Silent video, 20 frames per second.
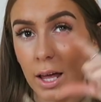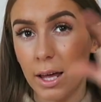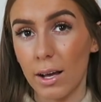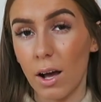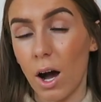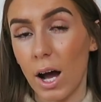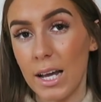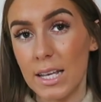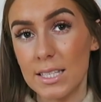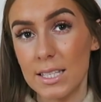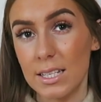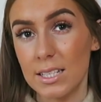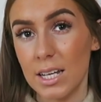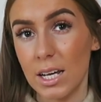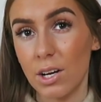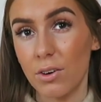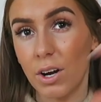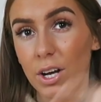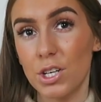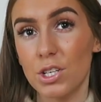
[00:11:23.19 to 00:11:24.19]
like, icing
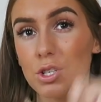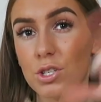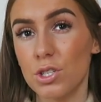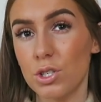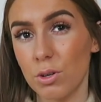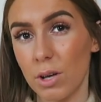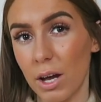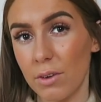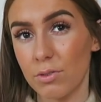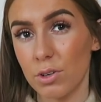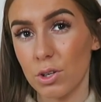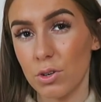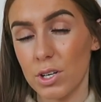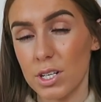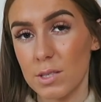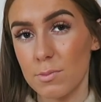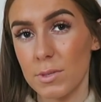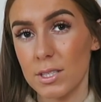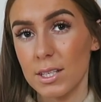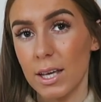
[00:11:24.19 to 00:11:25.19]
decorations you get for a
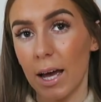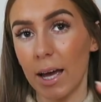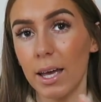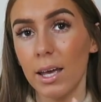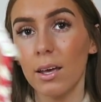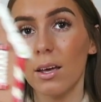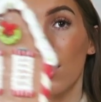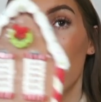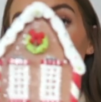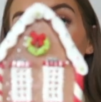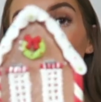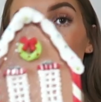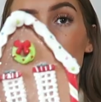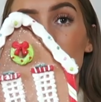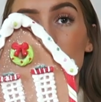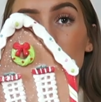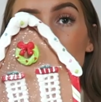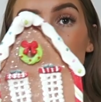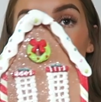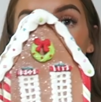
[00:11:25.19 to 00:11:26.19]
Christmas cake.
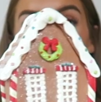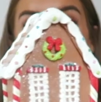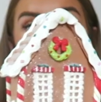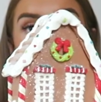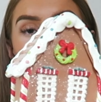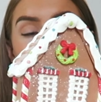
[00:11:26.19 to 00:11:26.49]
So this is